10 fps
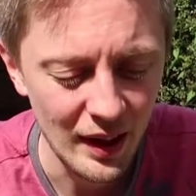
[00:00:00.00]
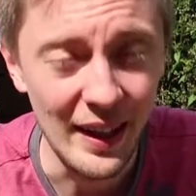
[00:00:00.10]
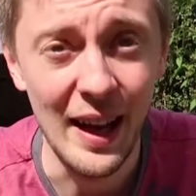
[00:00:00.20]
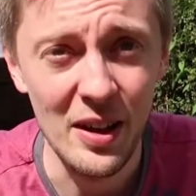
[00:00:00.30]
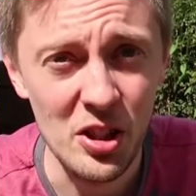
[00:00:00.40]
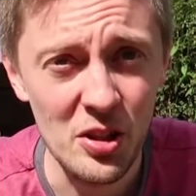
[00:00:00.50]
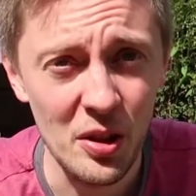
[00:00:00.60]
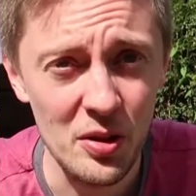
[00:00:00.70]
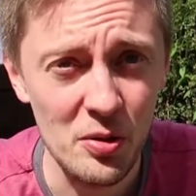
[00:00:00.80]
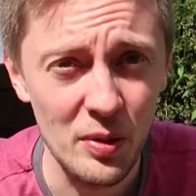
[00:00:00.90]
And it actually
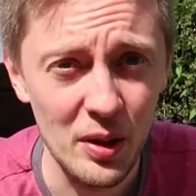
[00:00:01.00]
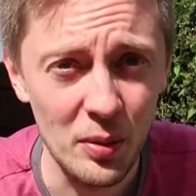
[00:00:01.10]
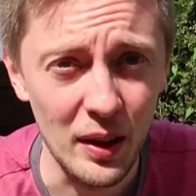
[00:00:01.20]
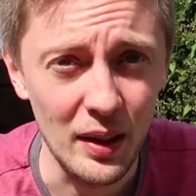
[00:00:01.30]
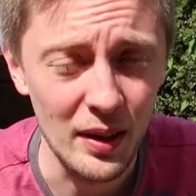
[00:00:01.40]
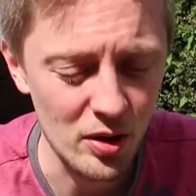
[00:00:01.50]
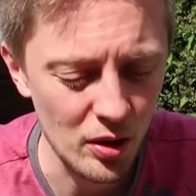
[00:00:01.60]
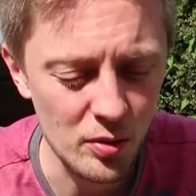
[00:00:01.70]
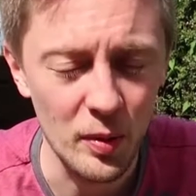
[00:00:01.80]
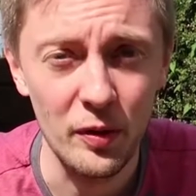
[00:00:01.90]
charges really quickly. It
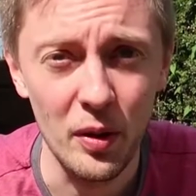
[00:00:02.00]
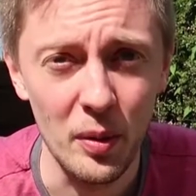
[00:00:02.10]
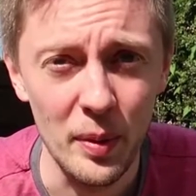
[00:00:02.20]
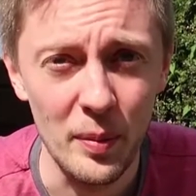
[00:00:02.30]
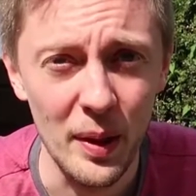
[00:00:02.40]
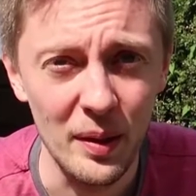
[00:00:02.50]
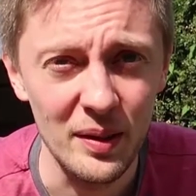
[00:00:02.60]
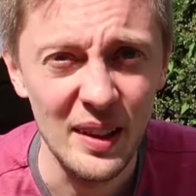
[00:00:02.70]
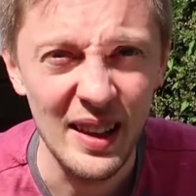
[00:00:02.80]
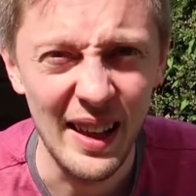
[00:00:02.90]
charged my phone up in about
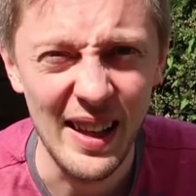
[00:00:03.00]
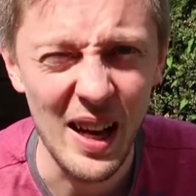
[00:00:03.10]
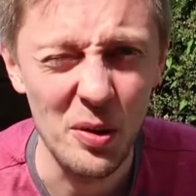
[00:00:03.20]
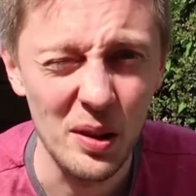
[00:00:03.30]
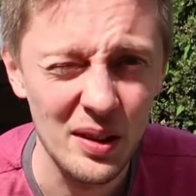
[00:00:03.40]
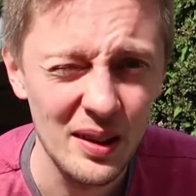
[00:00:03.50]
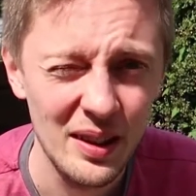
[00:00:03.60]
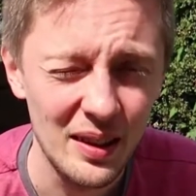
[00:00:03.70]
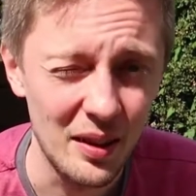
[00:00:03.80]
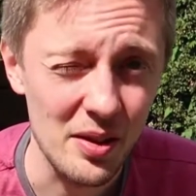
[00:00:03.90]
an hour
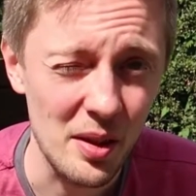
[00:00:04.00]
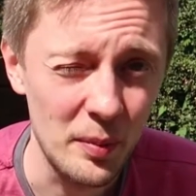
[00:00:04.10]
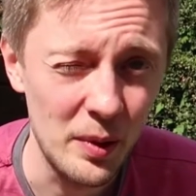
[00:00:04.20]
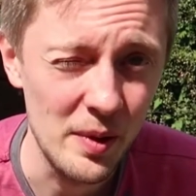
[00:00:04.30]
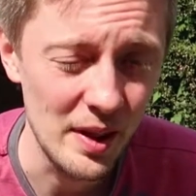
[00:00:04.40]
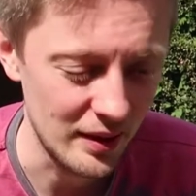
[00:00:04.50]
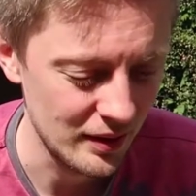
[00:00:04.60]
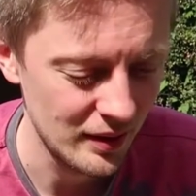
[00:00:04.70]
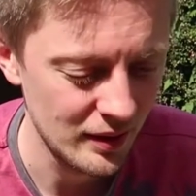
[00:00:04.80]
last time I used it.